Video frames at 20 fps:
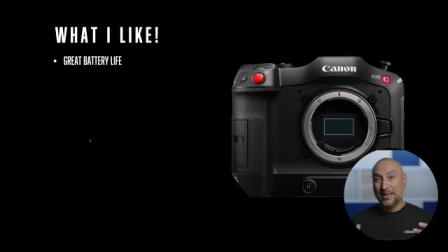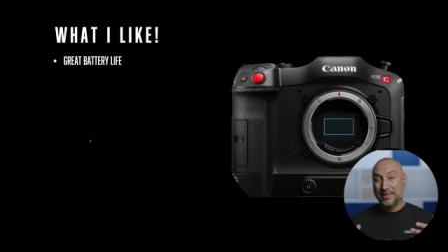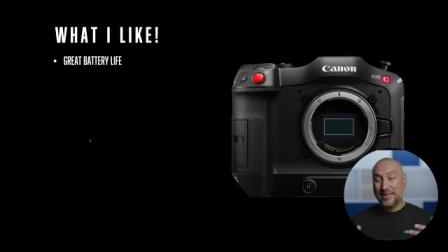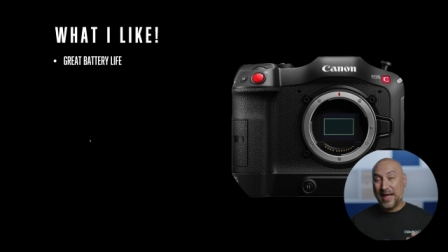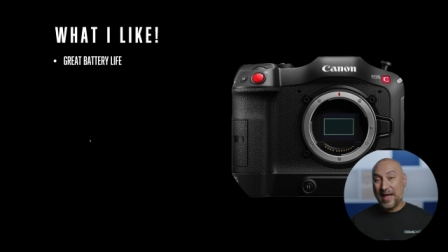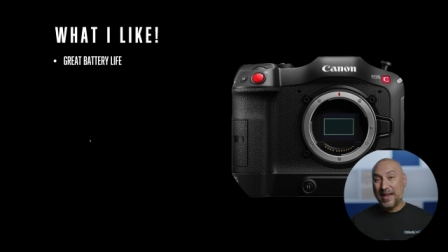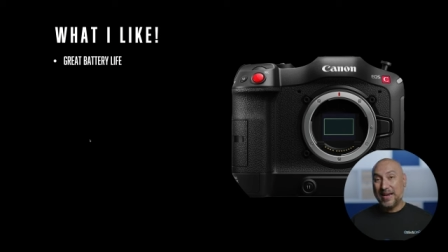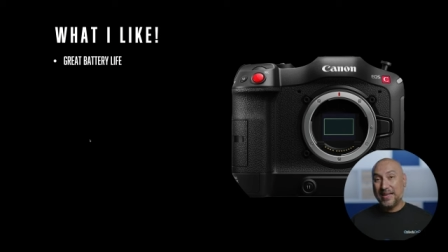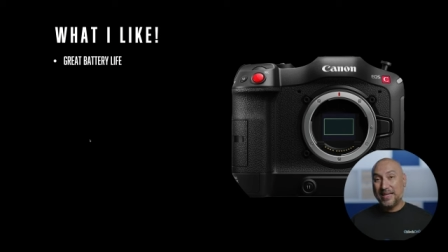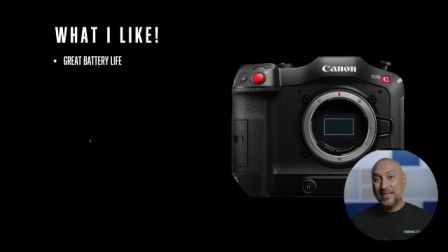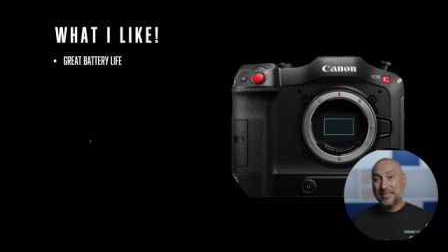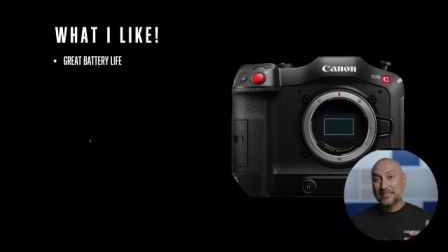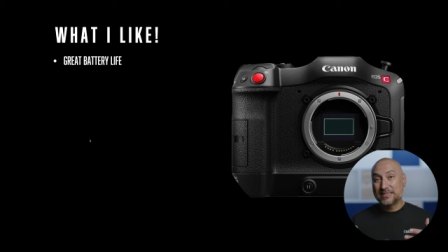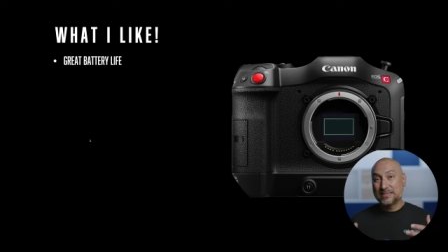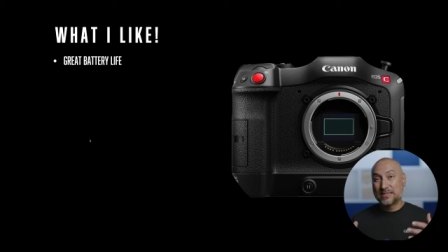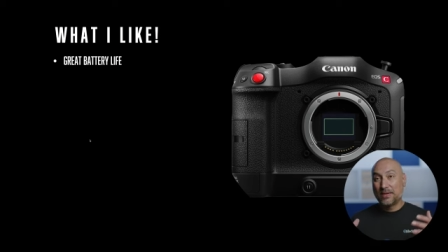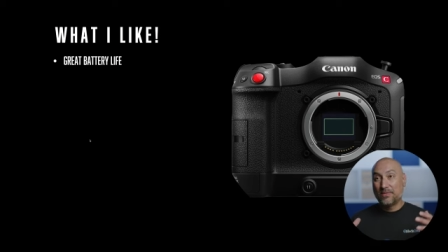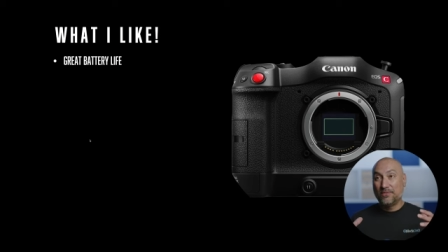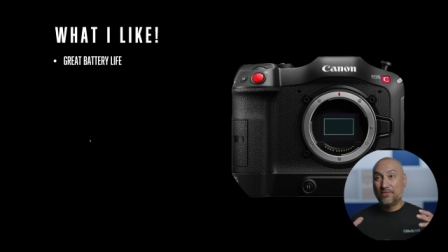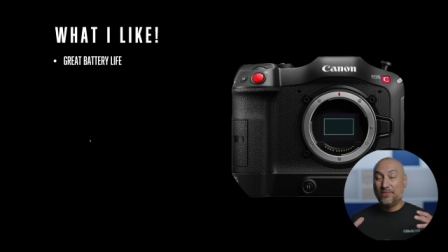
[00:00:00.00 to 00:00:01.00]
that
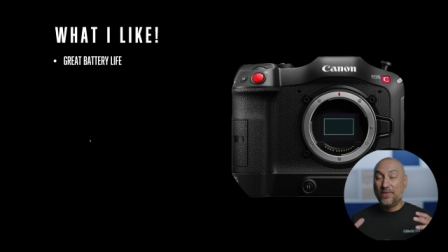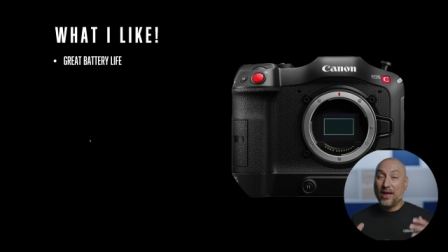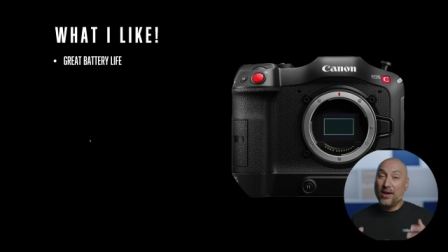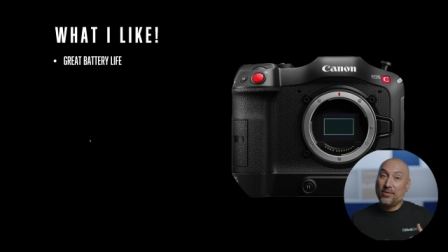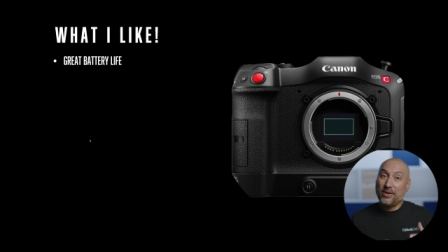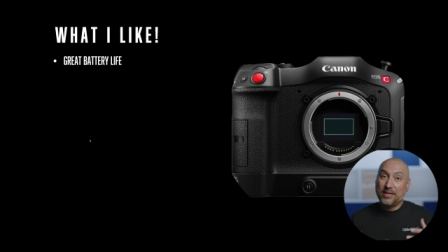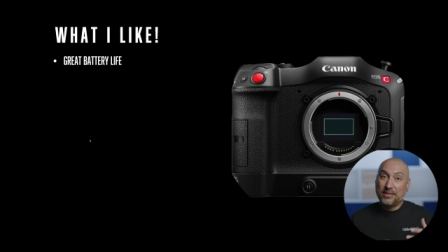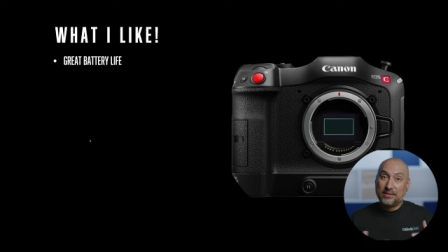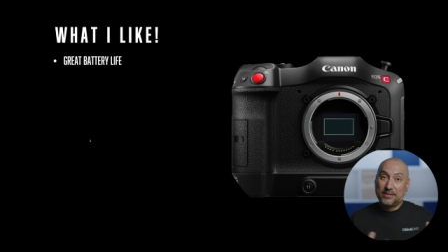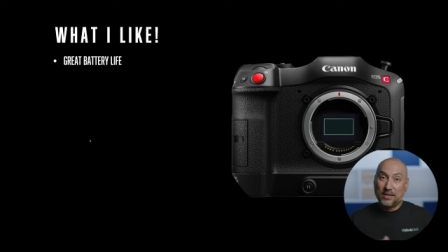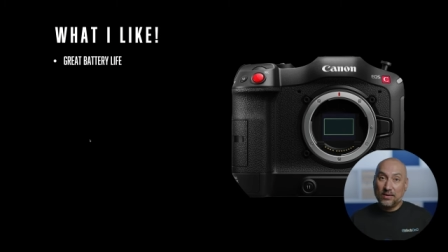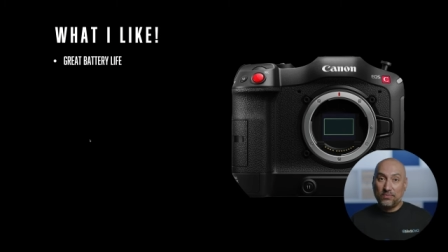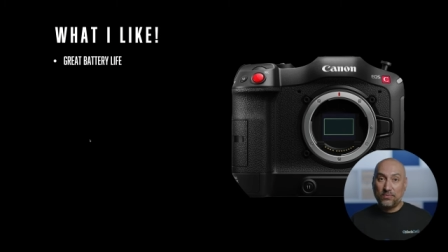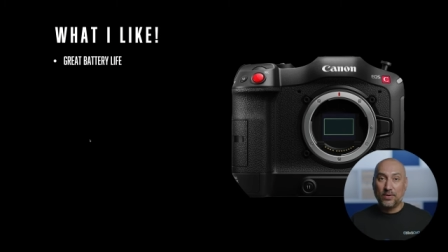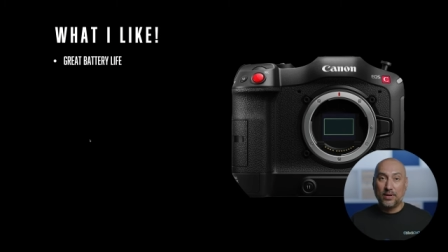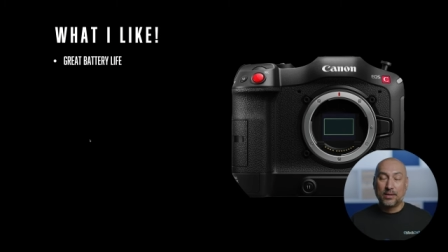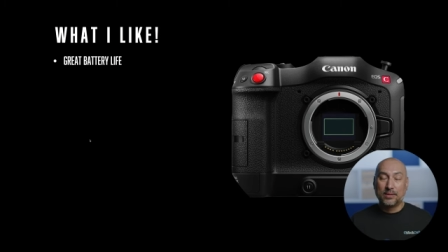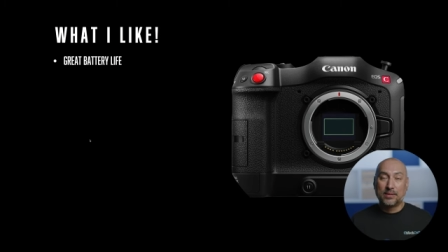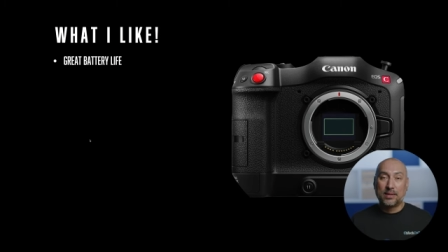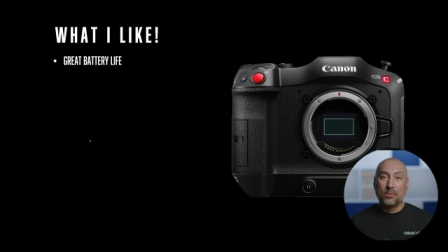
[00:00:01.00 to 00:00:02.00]
is very
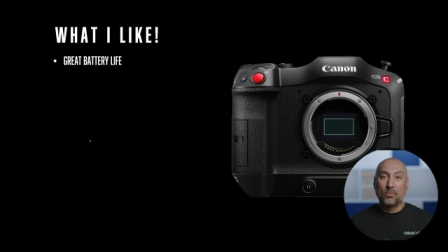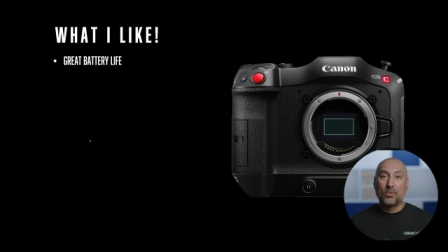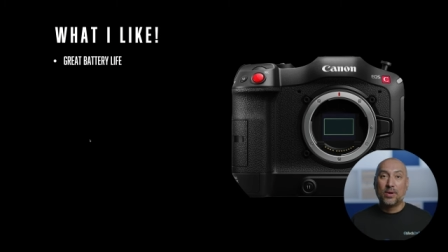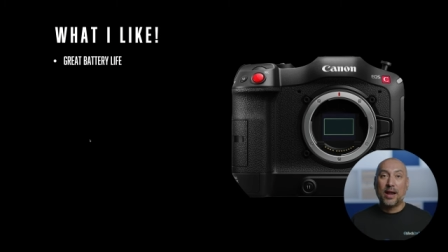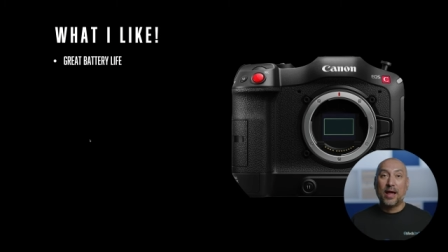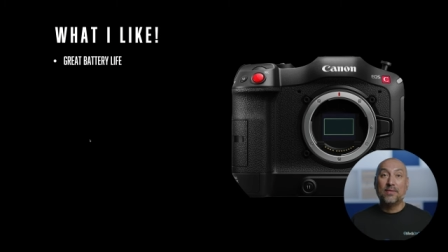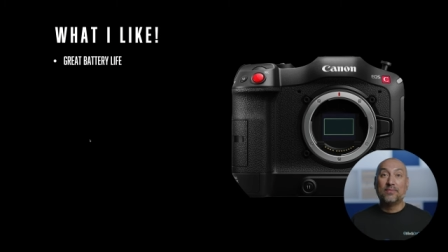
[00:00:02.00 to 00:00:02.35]
different than what